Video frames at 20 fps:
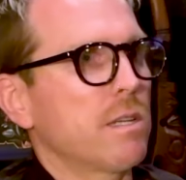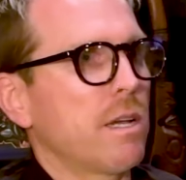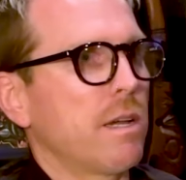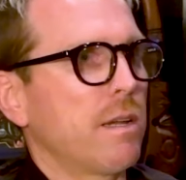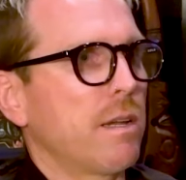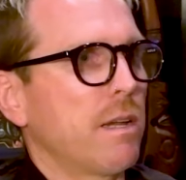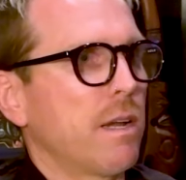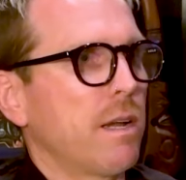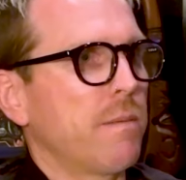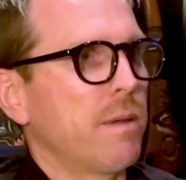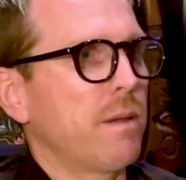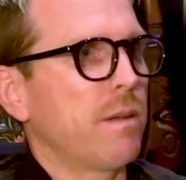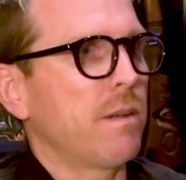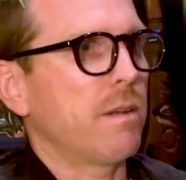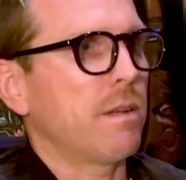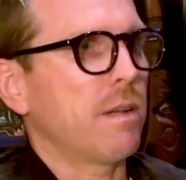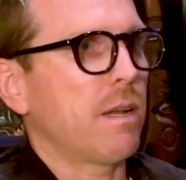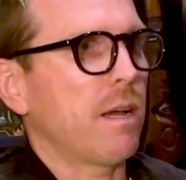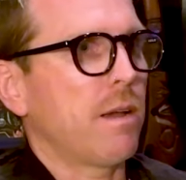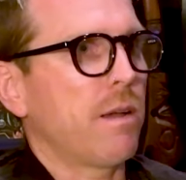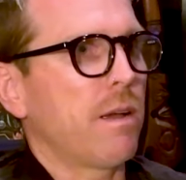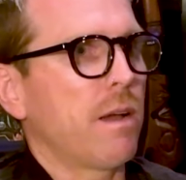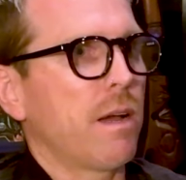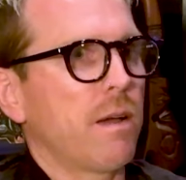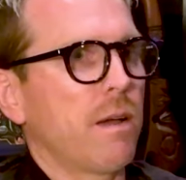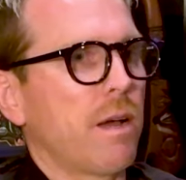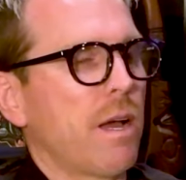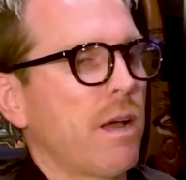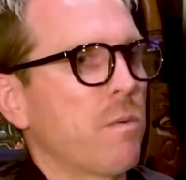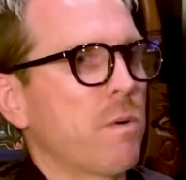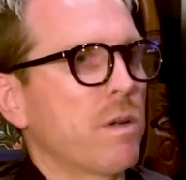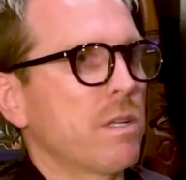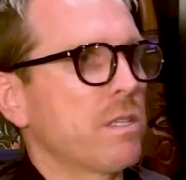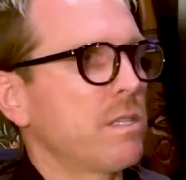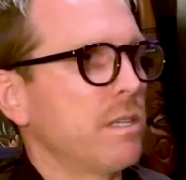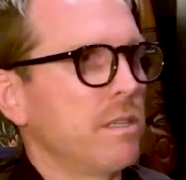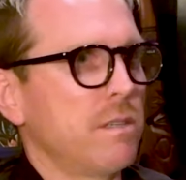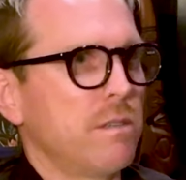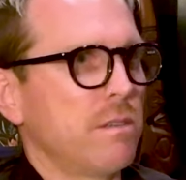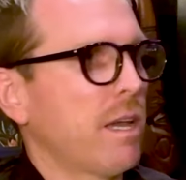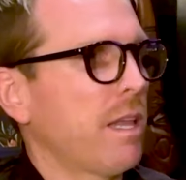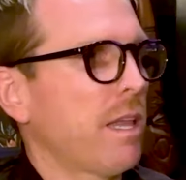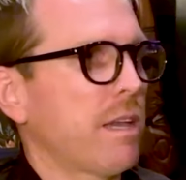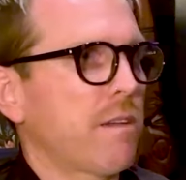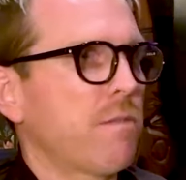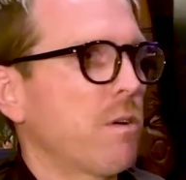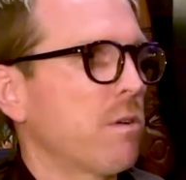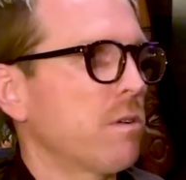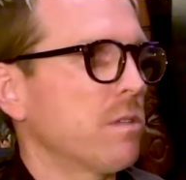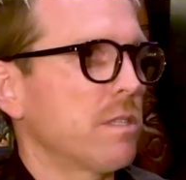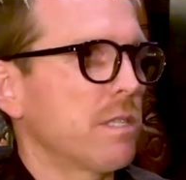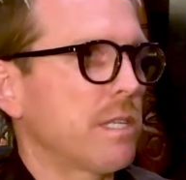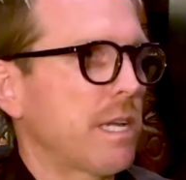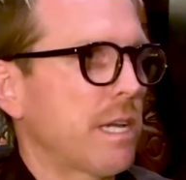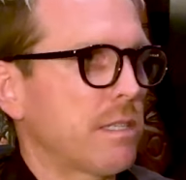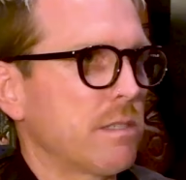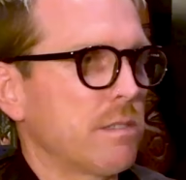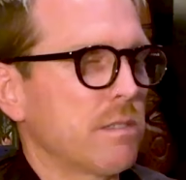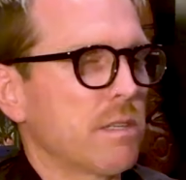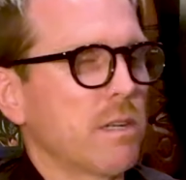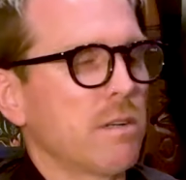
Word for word: I I mean, I I, I want to see I like photos of tattoos.